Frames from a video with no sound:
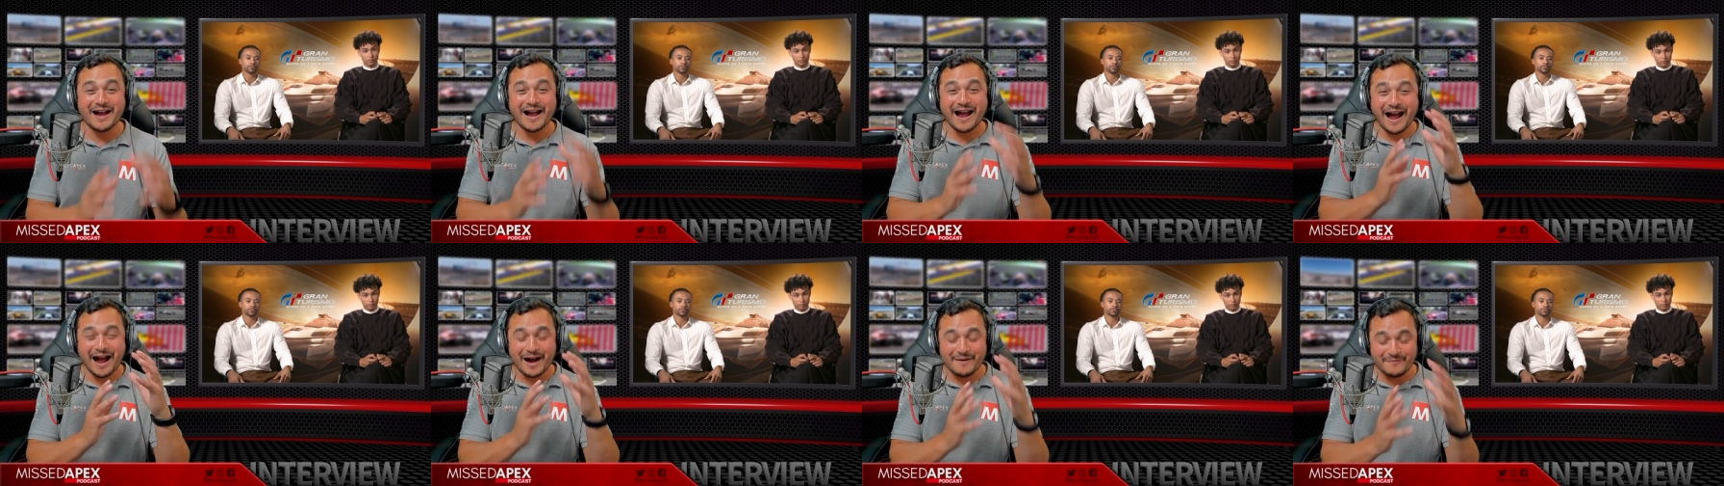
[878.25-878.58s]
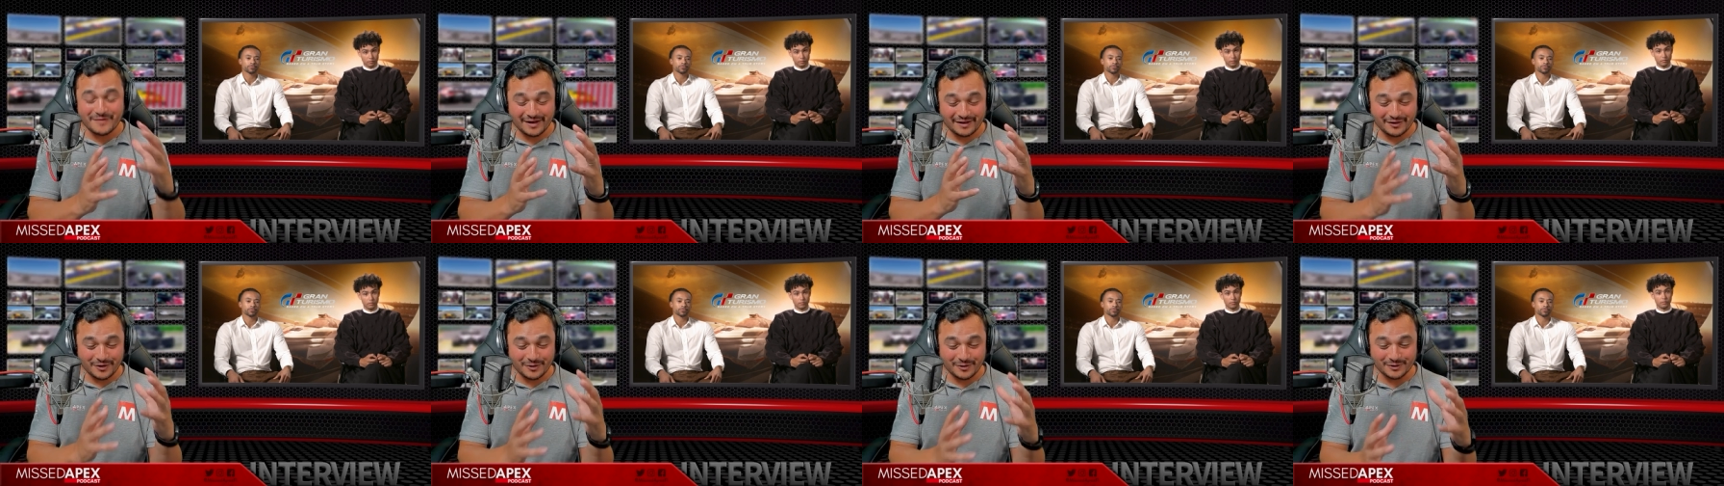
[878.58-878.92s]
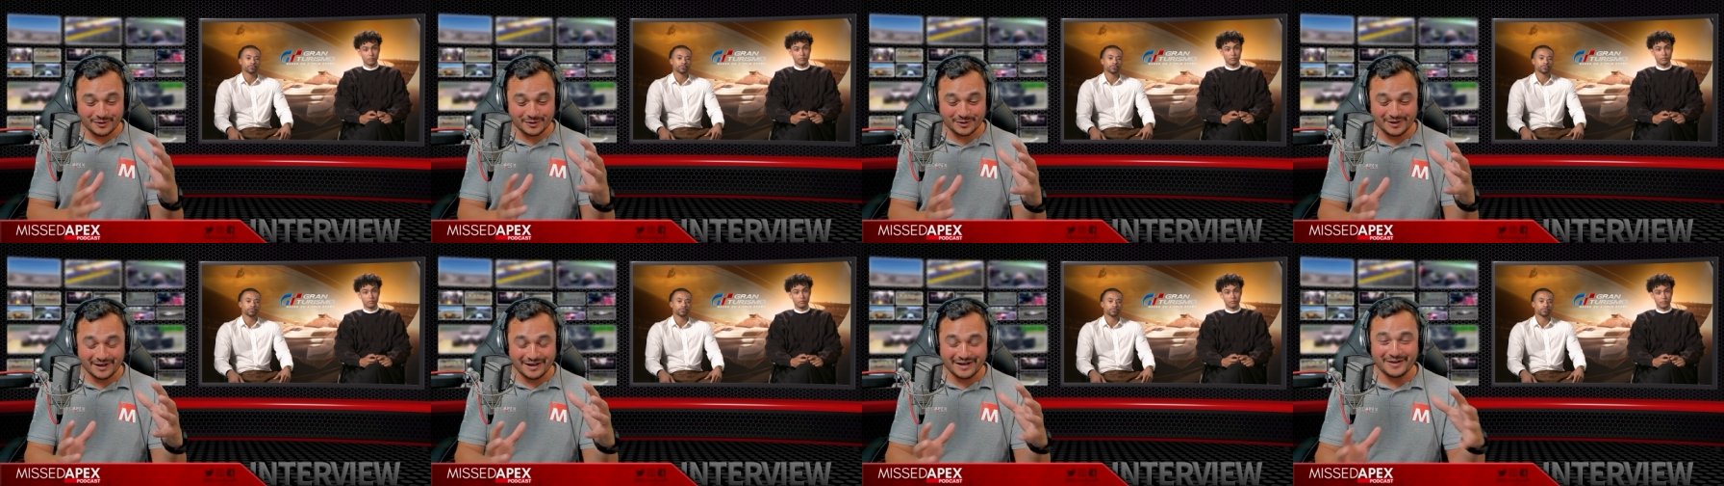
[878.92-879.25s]
having
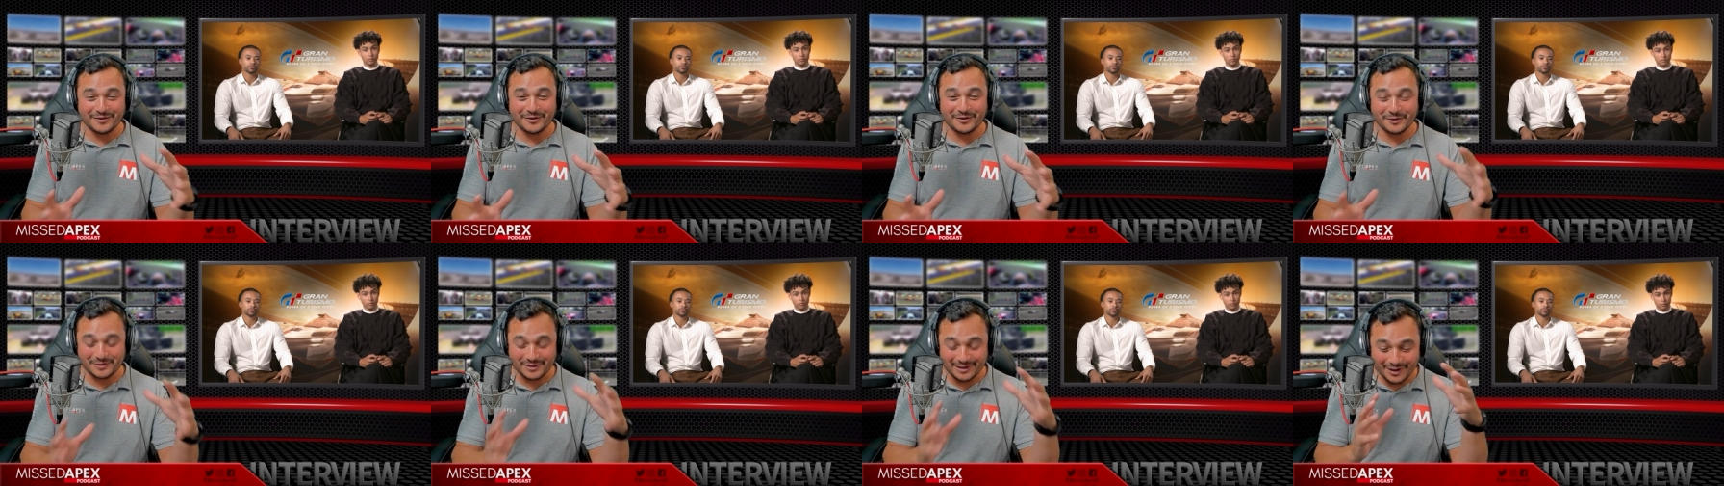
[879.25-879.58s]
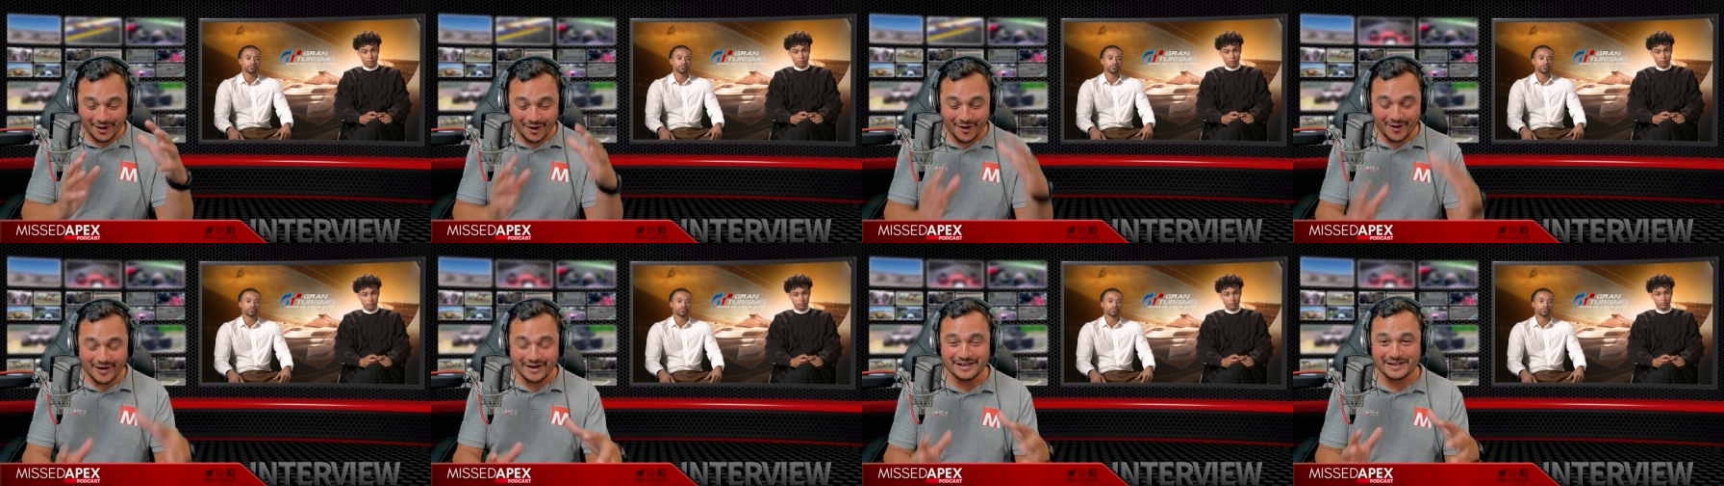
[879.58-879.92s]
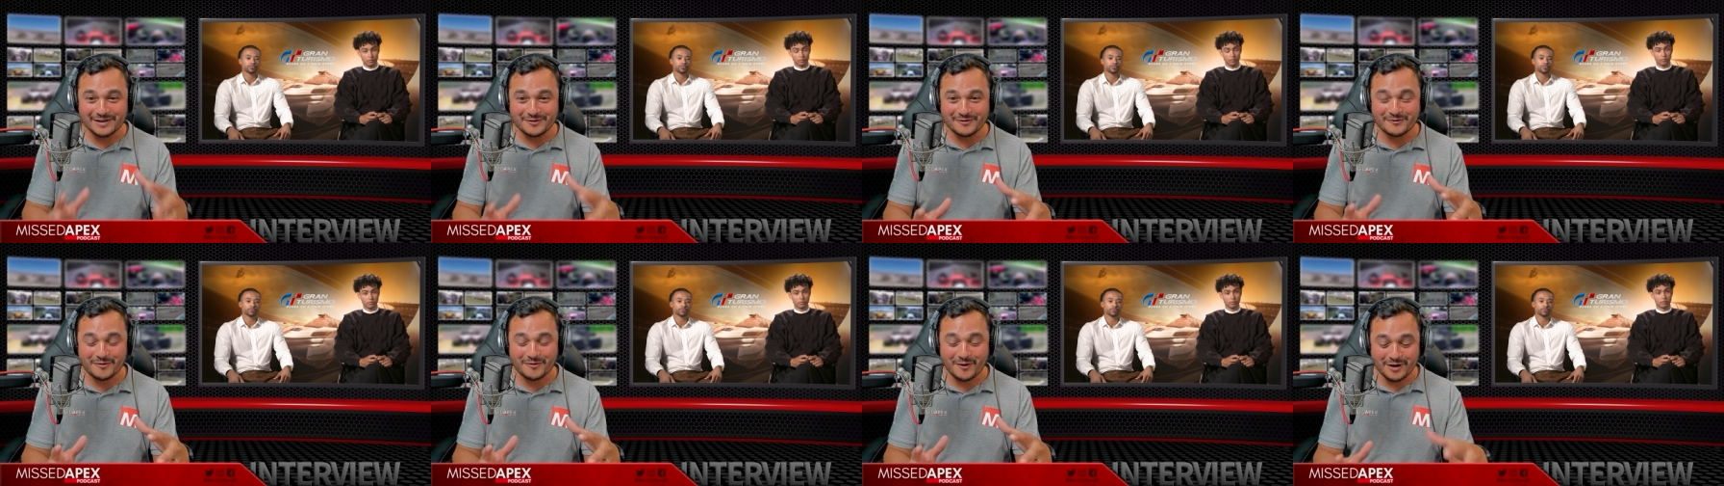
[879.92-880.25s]
those those lines
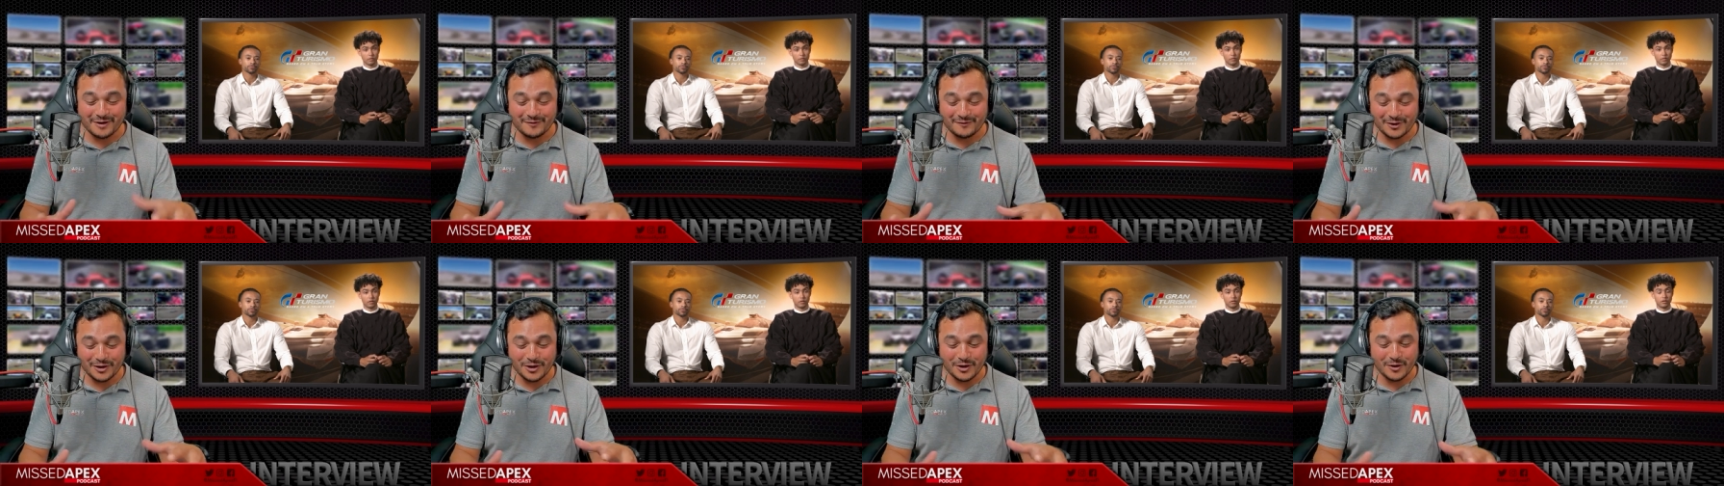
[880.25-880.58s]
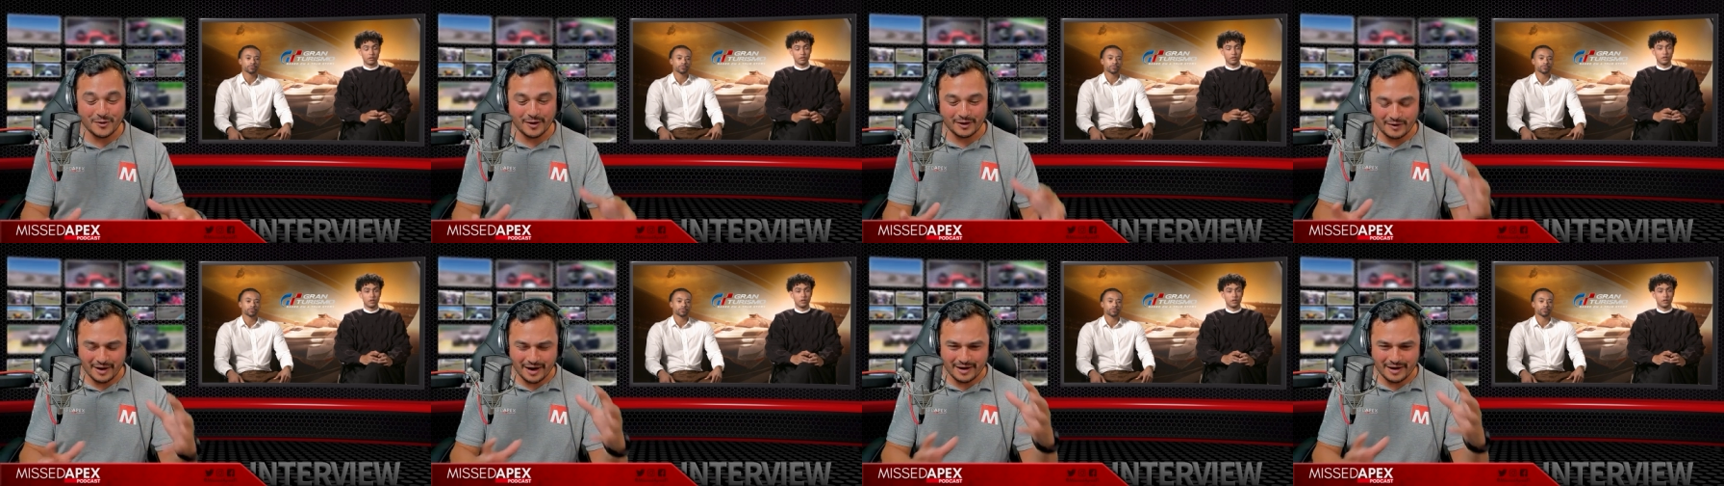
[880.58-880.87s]
in front of you, and,